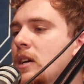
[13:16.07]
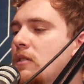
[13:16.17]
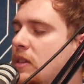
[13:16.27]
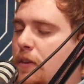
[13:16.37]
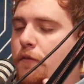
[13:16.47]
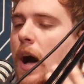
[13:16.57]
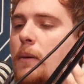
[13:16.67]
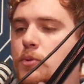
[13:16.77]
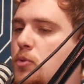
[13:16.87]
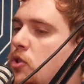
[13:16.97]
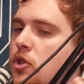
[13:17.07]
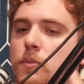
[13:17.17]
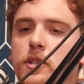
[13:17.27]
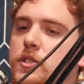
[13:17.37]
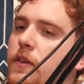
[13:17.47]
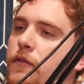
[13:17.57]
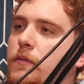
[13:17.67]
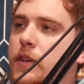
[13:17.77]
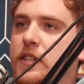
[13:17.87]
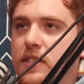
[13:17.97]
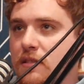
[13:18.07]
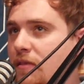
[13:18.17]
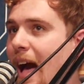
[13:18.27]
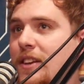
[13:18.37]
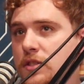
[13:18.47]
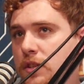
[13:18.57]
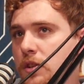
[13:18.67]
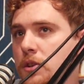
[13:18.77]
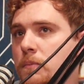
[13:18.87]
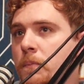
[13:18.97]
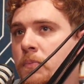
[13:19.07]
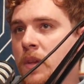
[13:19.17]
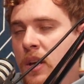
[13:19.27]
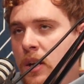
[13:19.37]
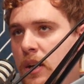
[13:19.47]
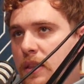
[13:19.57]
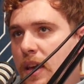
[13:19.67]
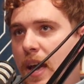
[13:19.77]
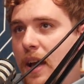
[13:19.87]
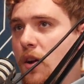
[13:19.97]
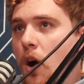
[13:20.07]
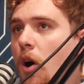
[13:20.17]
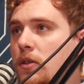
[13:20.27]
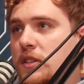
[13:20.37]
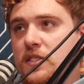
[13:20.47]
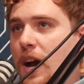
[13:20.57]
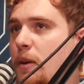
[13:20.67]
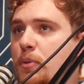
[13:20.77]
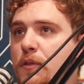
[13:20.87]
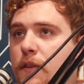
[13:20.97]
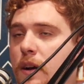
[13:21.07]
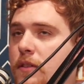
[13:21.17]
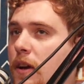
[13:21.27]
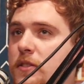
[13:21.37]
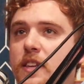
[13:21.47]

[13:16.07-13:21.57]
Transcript: Like the vibes were so much different because last year they had all these high profile titles.